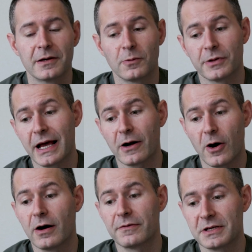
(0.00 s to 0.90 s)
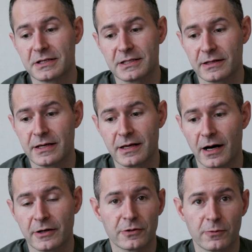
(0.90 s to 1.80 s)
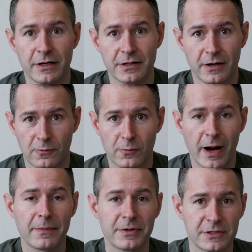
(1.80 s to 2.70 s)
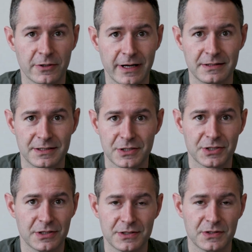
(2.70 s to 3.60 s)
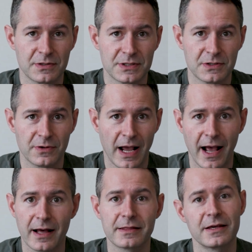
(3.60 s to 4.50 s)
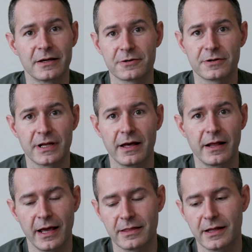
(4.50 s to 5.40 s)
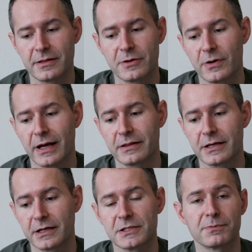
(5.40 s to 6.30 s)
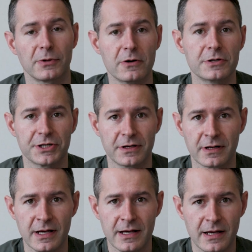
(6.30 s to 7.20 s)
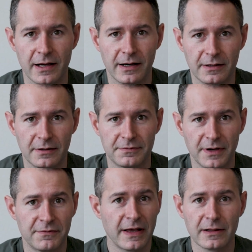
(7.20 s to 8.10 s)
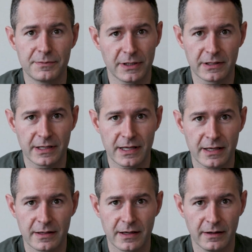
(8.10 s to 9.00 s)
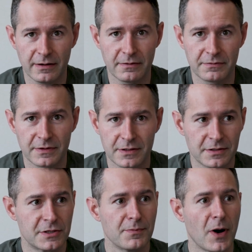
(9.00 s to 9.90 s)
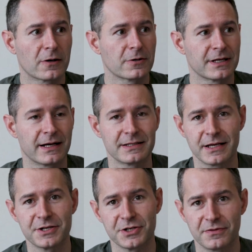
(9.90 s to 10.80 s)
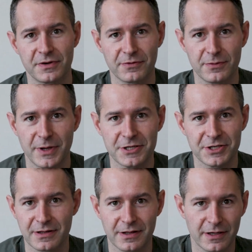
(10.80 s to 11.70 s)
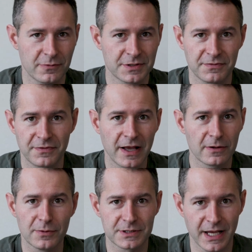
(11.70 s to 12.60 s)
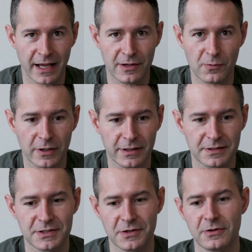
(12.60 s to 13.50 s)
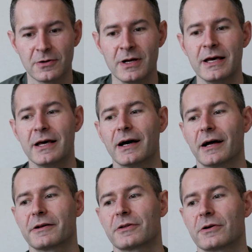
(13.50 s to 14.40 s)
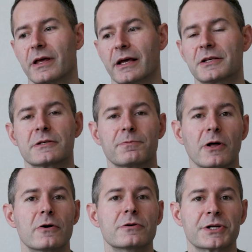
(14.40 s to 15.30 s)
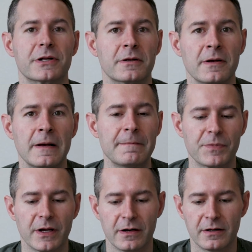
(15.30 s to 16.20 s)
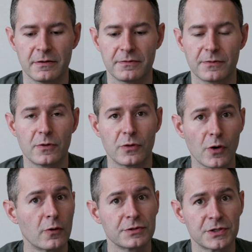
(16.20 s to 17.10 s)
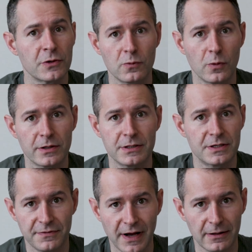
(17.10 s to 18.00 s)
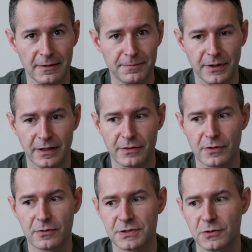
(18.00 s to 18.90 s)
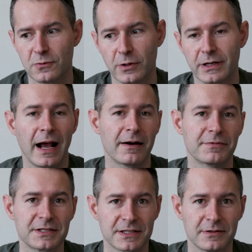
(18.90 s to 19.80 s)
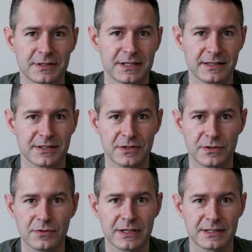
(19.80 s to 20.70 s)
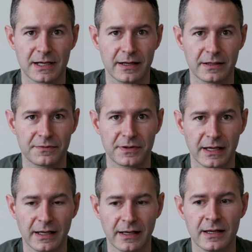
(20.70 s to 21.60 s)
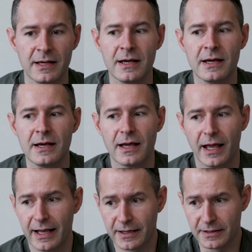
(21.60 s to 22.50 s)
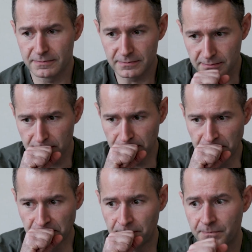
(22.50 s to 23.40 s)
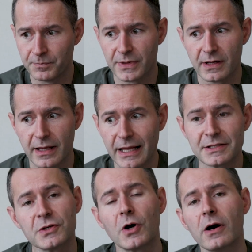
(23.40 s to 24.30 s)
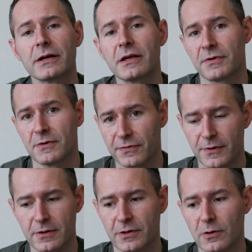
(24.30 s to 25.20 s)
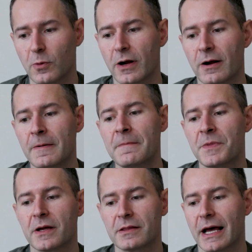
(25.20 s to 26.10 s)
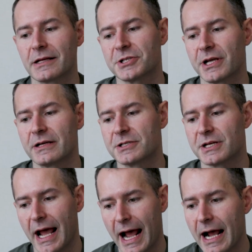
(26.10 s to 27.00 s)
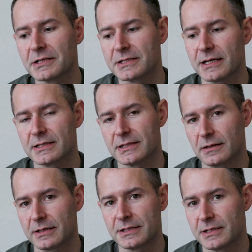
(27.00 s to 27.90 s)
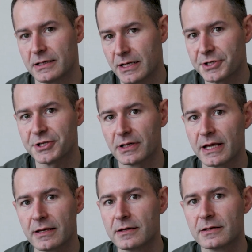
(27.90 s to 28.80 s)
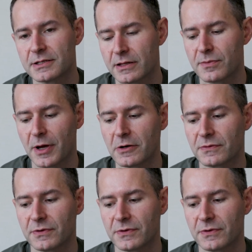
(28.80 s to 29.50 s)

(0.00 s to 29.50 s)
well, that obviously underwent a rapid transition as soon as you had the internet, and then you had the explosion of availability, of the democratization of information, that it was available to anyone. And so another explosion of those who would develop, those who would have the skill sets to do this kind of thing. And it's gone even further, where that changed access, at least initially, to the amount